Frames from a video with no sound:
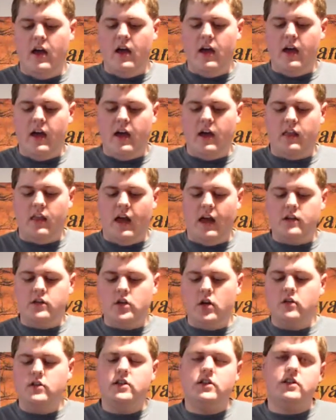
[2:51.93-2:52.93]
And I
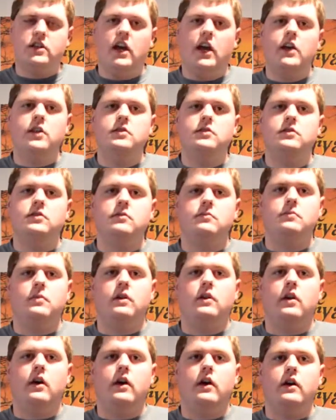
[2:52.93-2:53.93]
chose this case
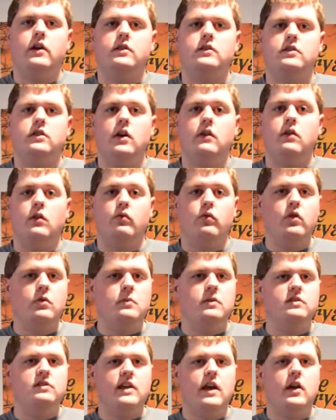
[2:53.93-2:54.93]
because of the room
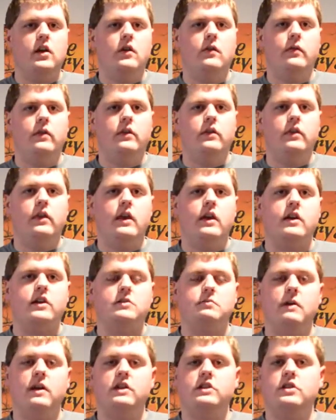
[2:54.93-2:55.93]
inside of it, the
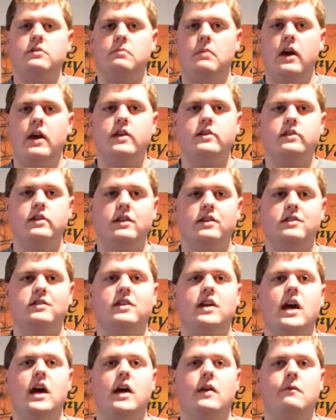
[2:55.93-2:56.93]
expansion bays
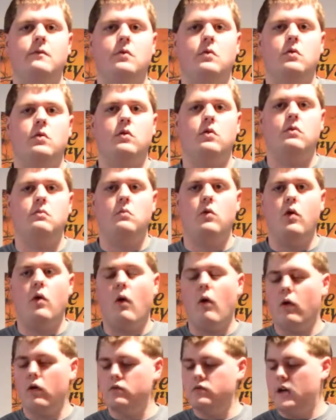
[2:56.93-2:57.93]
inside for more
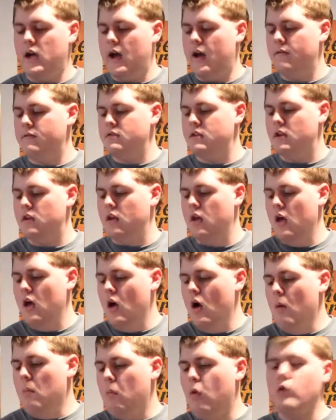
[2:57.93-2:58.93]
hard drives and
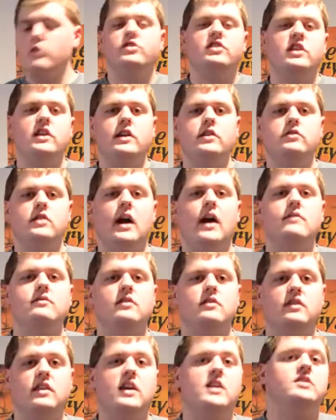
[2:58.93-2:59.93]
more CD drives
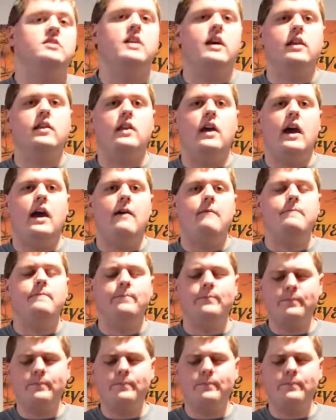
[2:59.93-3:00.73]
and things like that.